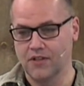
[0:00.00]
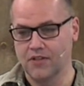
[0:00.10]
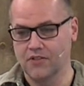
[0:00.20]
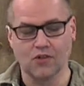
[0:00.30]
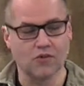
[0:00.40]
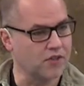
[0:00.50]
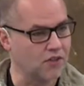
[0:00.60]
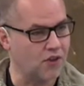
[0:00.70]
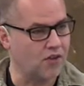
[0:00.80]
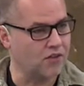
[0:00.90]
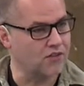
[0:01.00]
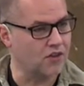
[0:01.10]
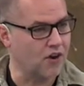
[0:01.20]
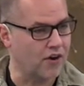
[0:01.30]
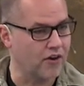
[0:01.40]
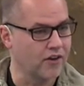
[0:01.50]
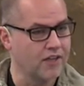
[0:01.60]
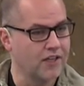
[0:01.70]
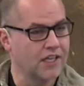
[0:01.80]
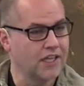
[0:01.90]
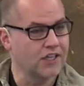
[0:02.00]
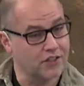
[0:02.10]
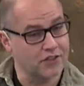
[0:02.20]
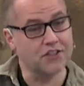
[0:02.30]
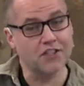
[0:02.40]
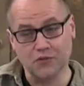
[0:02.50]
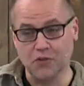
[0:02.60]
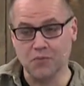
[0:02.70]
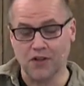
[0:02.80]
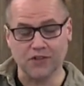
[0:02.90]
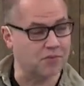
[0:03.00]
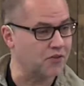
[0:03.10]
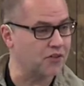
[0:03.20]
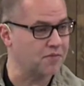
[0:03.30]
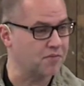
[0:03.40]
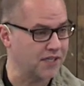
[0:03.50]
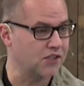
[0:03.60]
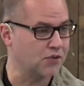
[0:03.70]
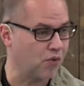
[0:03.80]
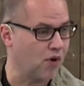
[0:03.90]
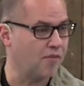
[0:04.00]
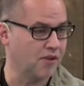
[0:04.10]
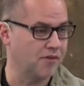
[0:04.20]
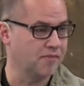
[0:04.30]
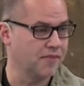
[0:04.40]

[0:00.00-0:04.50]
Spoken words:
So the results are not just his responsibility, but his problem.